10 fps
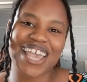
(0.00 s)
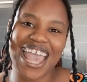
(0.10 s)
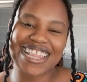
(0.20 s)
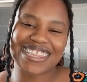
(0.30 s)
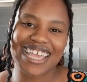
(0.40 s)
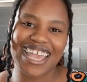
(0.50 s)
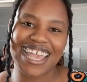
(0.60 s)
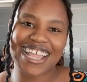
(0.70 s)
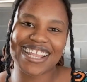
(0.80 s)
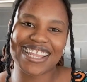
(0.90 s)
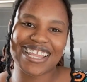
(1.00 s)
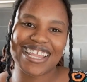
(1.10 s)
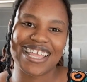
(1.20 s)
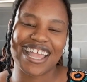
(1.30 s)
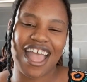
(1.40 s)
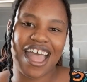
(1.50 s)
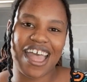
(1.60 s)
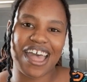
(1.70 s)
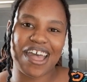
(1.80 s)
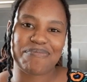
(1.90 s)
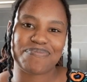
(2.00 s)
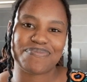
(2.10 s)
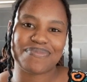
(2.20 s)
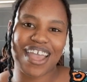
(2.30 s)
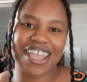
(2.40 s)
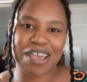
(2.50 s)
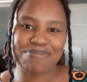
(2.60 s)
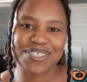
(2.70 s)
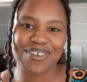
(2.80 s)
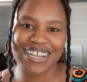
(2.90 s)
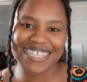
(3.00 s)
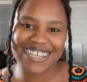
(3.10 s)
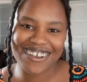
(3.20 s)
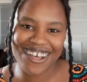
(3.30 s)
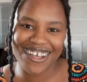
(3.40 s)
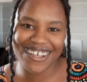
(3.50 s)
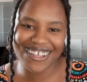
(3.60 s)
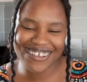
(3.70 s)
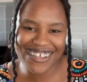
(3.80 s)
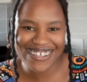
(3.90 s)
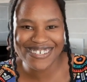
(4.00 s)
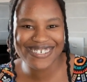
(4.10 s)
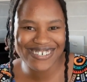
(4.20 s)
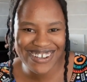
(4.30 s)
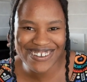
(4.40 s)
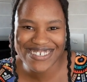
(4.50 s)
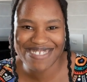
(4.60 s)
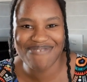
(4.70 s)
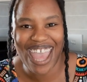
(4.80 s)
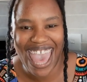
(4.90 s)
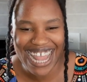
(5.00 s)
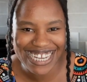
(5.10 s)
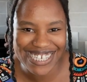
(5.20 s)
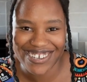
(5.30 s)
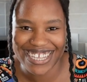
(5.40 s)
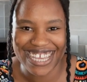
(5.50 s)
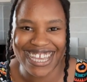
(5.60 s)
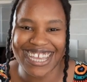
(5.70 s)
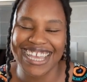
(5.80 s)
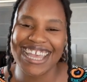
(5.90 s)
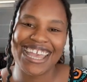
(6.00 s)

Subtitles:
And then I kept stalling the car with my alley docking